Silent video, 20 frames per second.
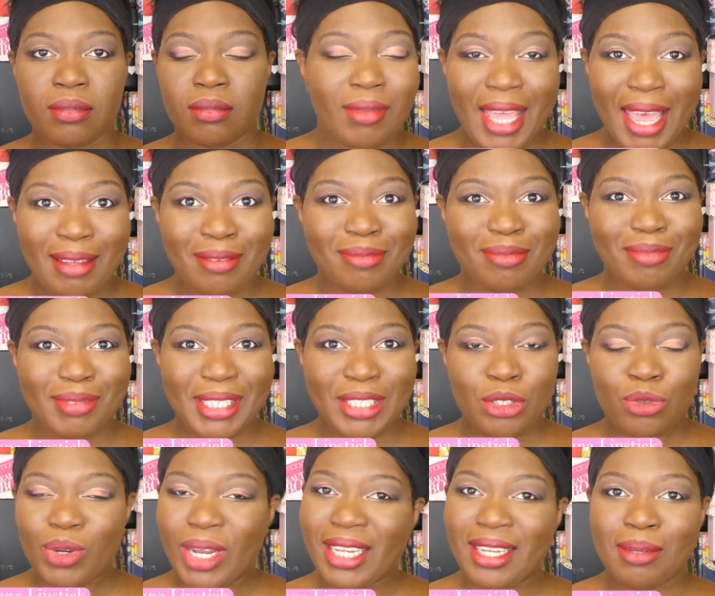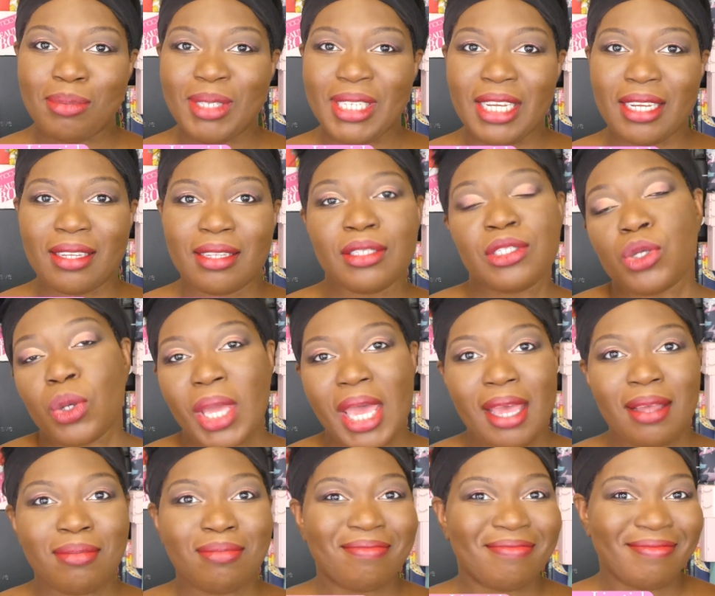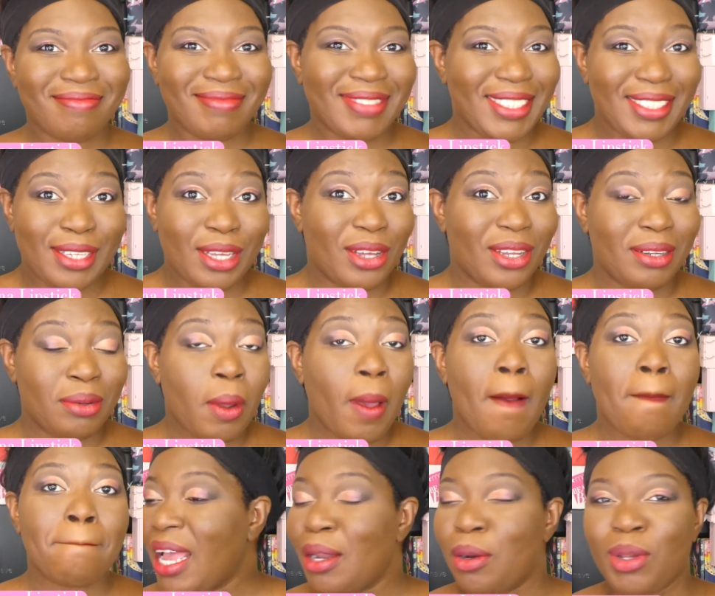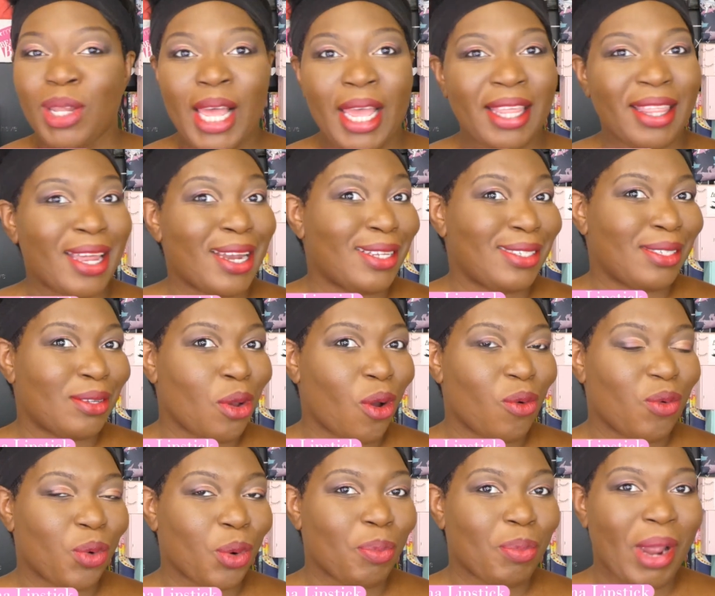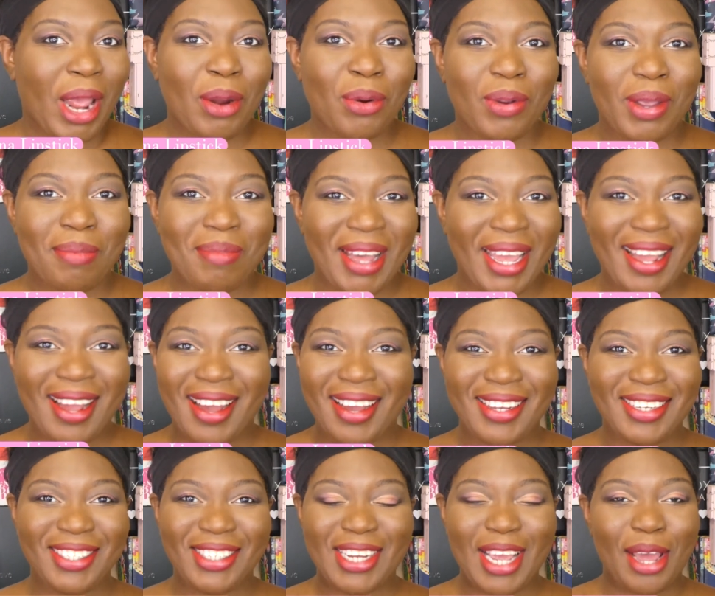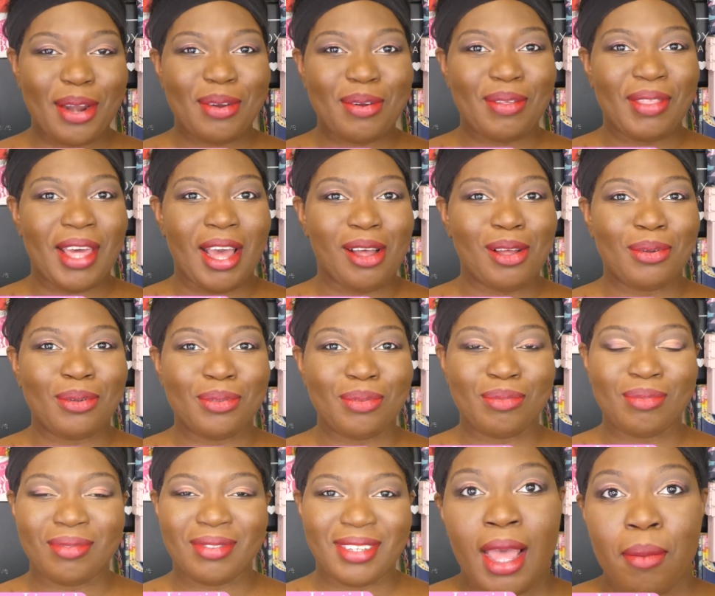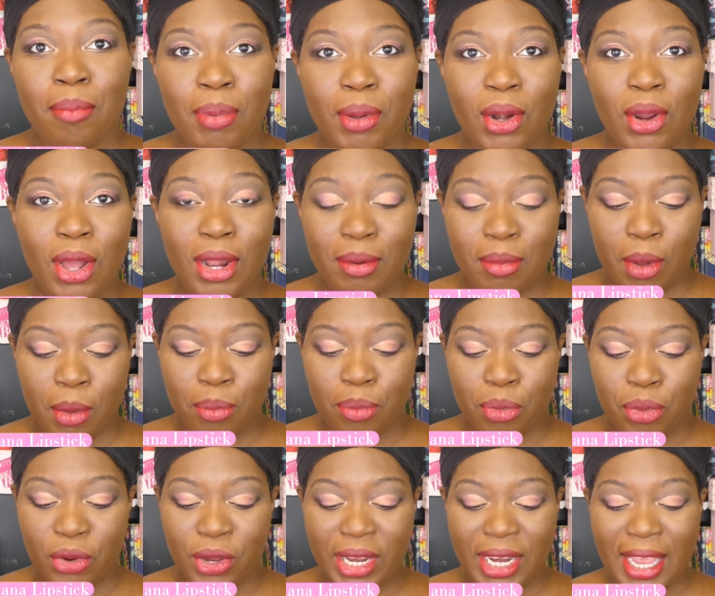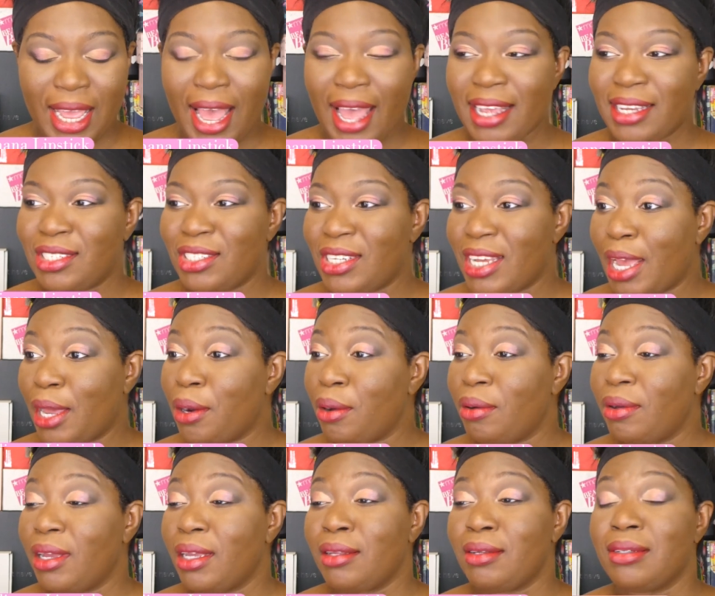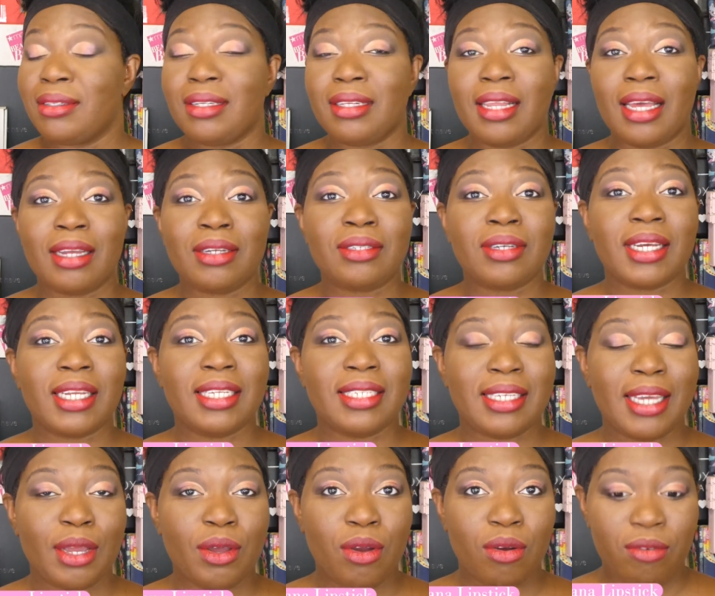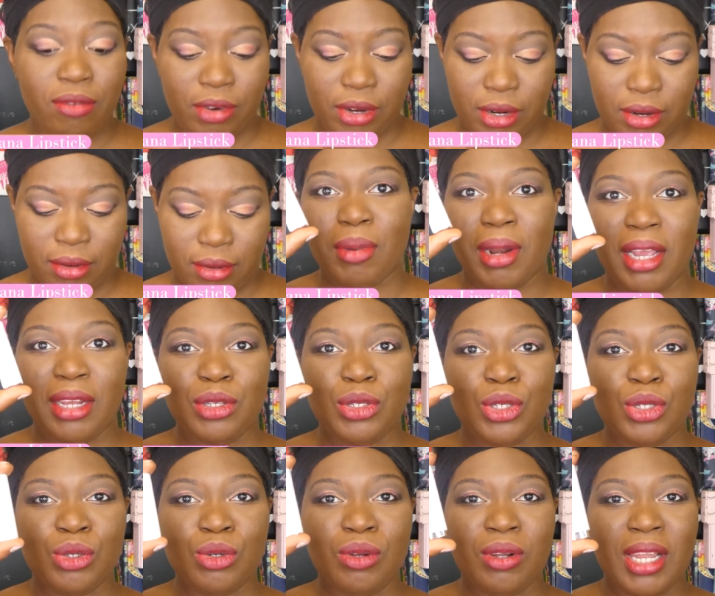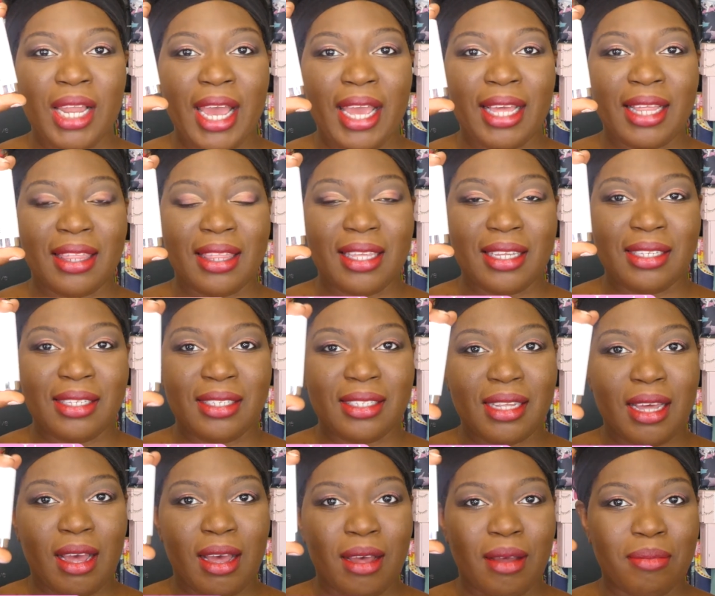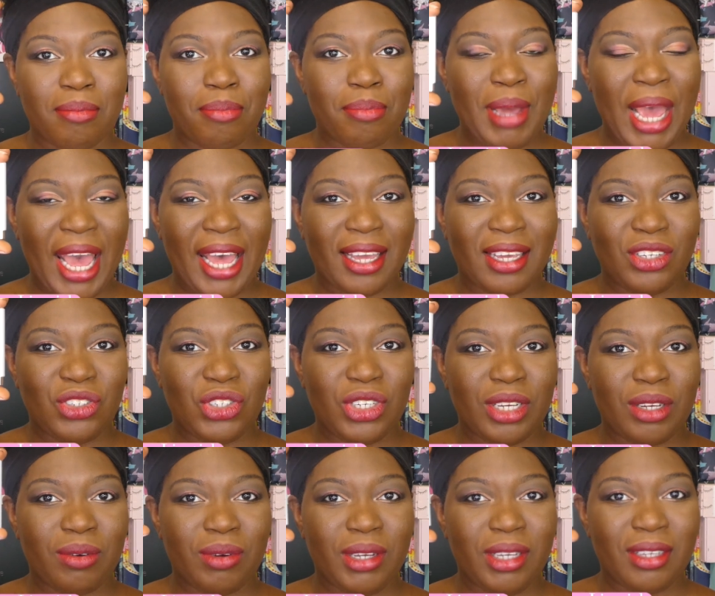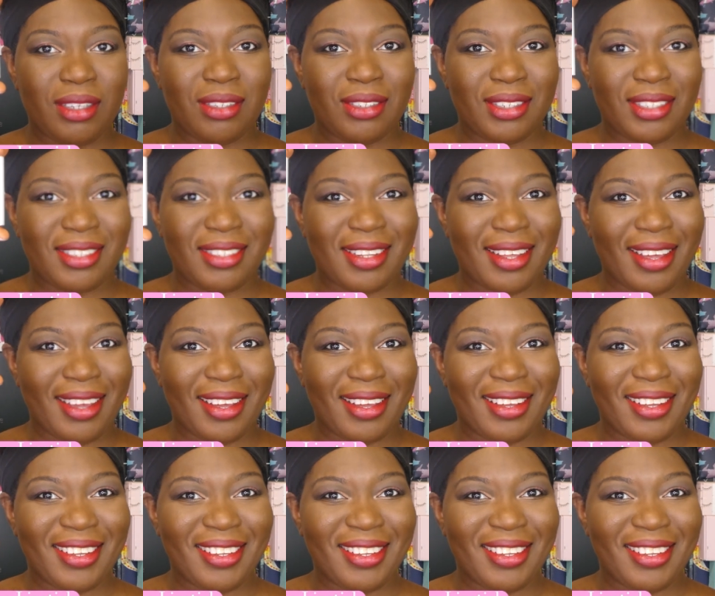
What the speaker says: Yeah, it's a red lipstick. It's okay. It's good. I don't like that it's overpowering my eyeshadow though. I put on pretty eyeshadow and you're like trying to take over. But I do like this packaging where you can just like,